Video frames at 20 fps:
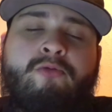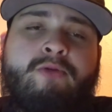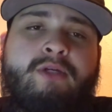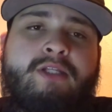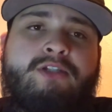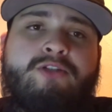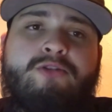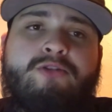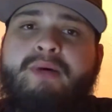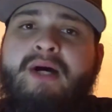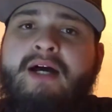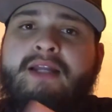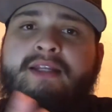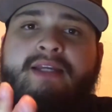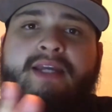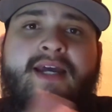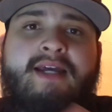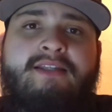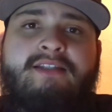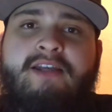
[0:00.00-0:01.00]
We do
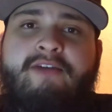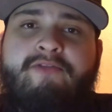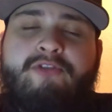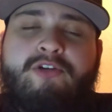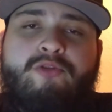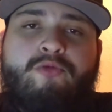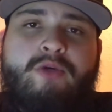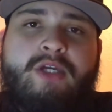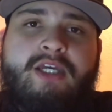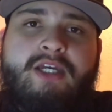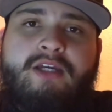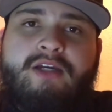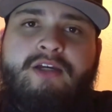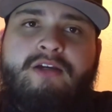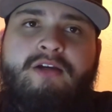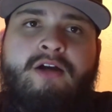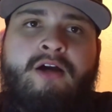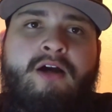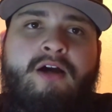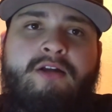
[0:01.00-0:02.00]
podcasts every
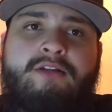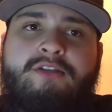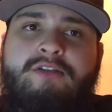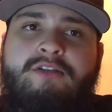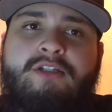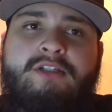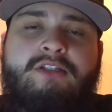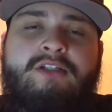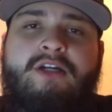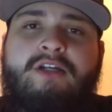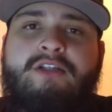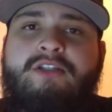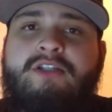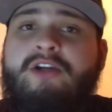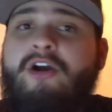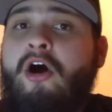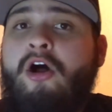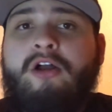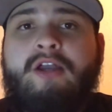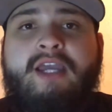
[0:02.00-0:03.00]
week
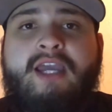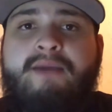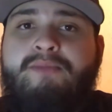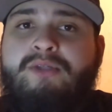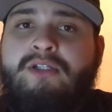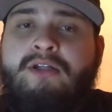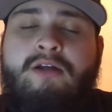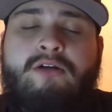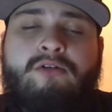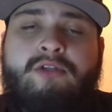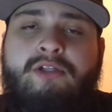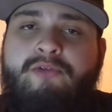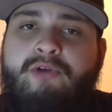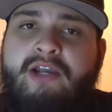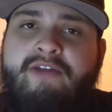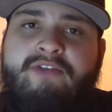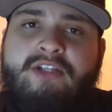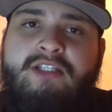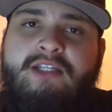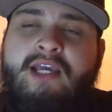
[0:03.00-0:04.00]
discussing all games, not only
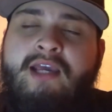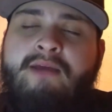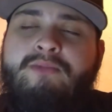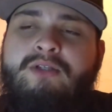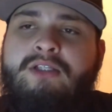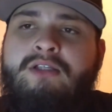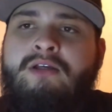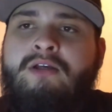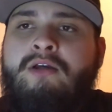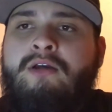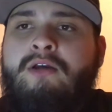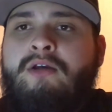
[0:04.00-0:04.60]
Ravens games.